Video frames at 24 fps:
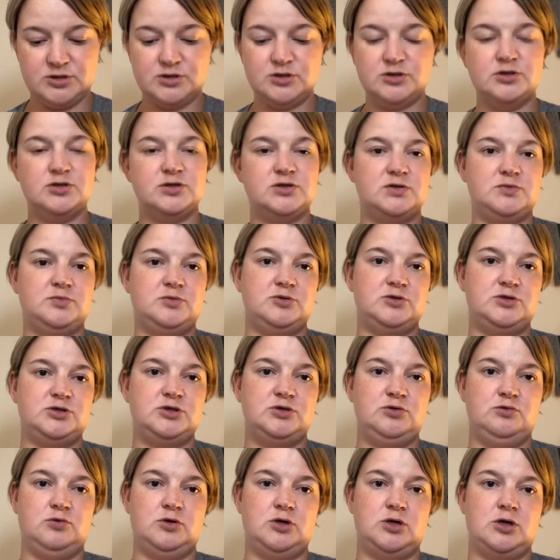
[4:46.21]
So you're supposed
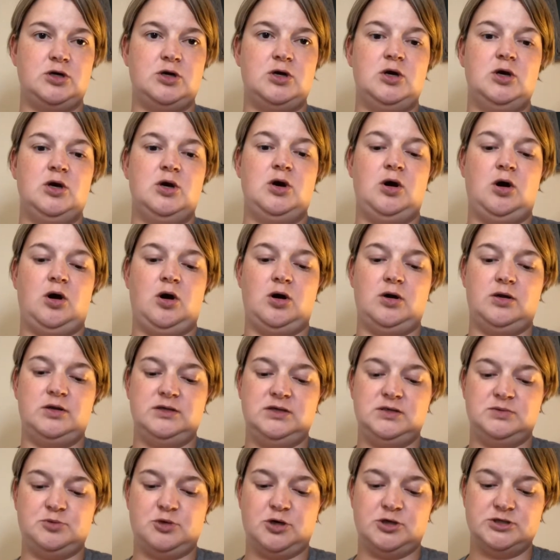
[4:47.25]
to work on
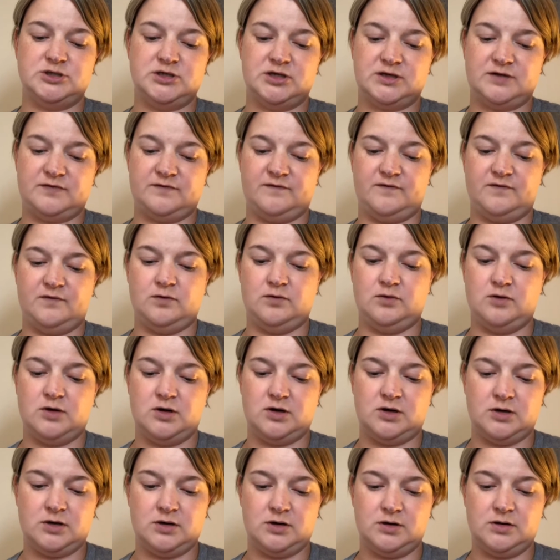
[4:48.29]
these projects
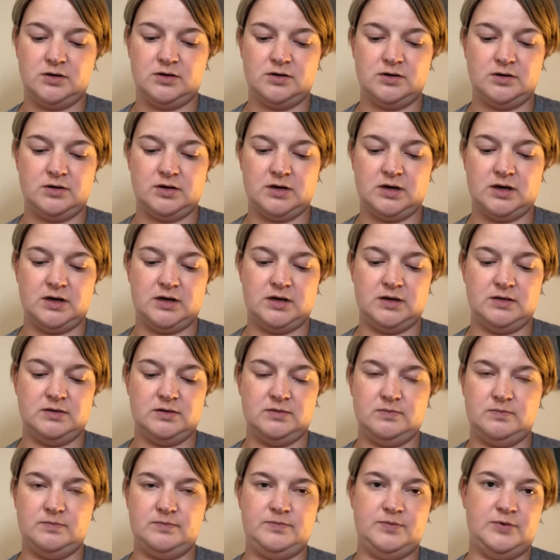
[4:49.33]
for a
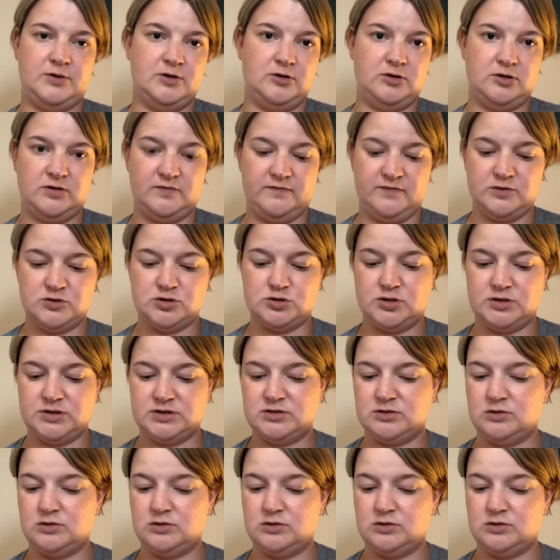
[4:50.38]
period of your choice.